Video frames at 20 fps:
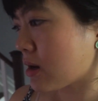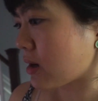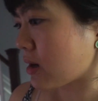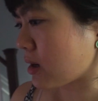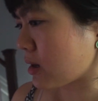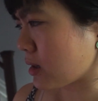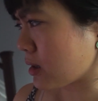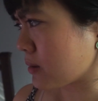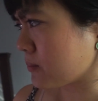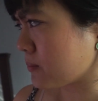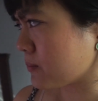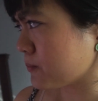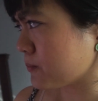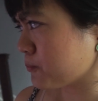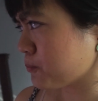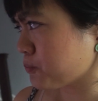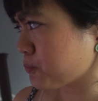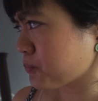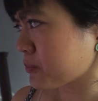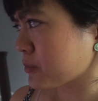
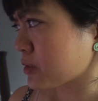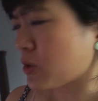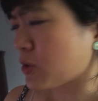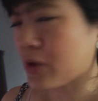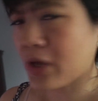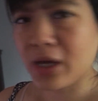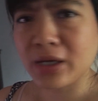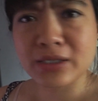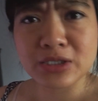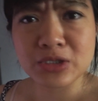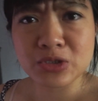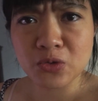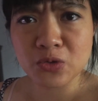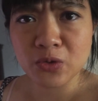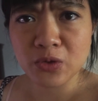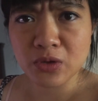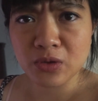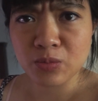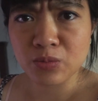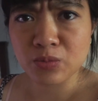Oh yeah, I didn't show
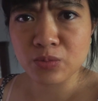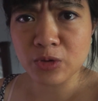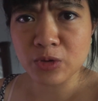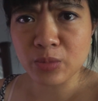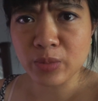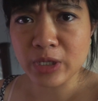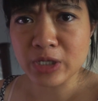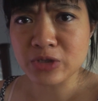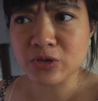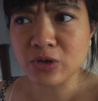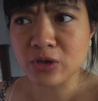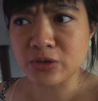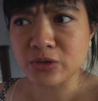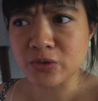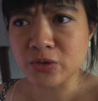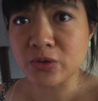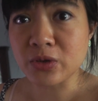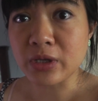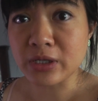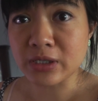you the Patreon
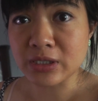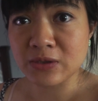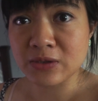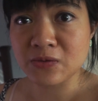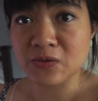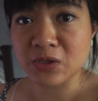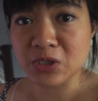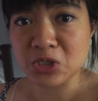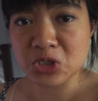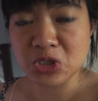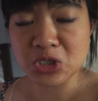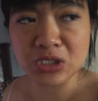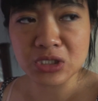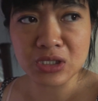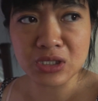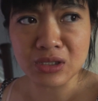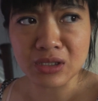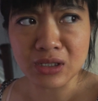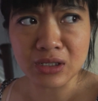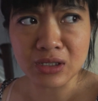doodle. I did finish it
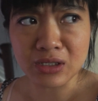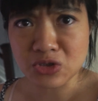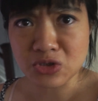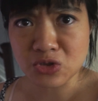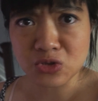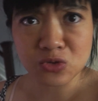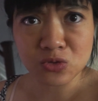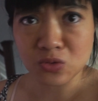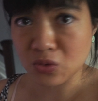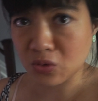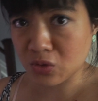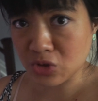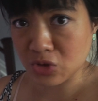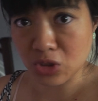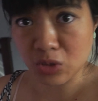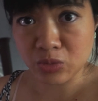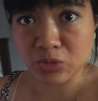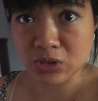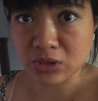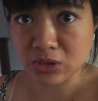and then I just
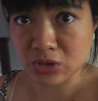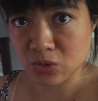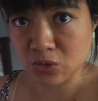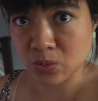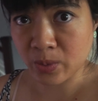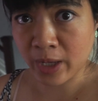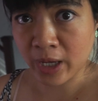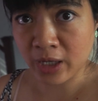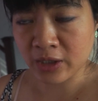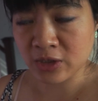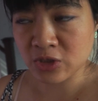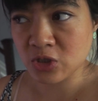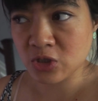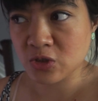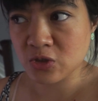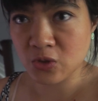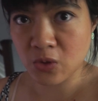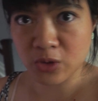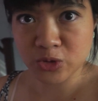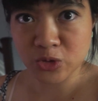jumped into packaging,
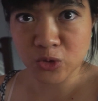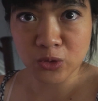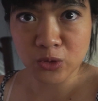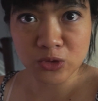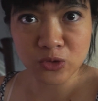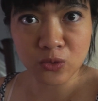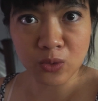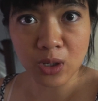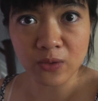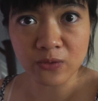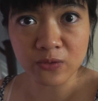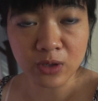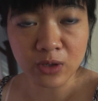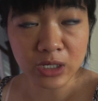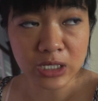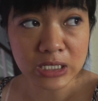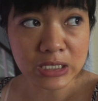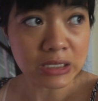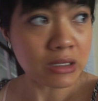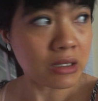so I'll show it to you after I
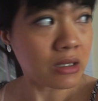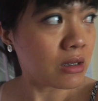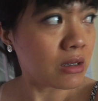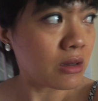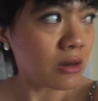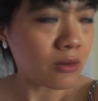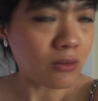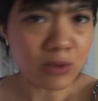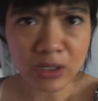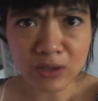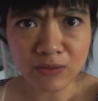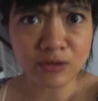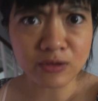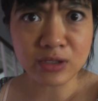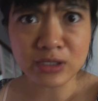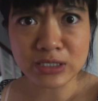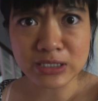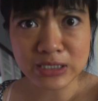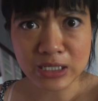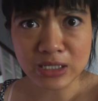eat whatever I
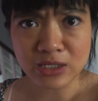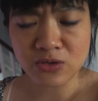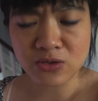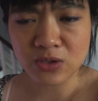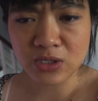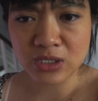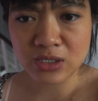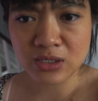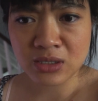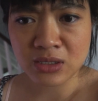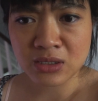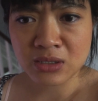decide to eat.